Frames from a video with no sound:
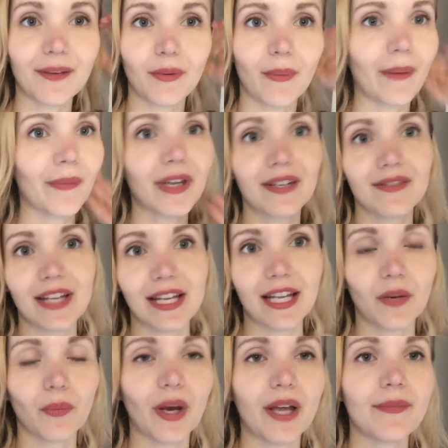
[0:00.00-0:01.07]
We probably could have done it
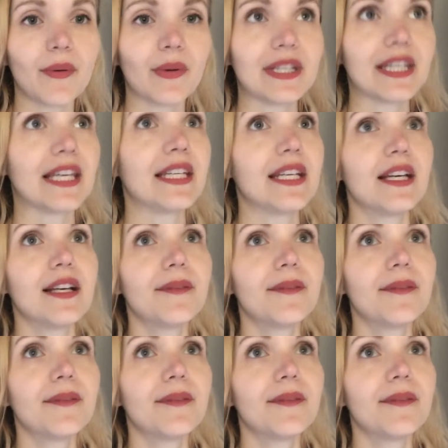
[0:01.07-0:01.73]
in 1, but we did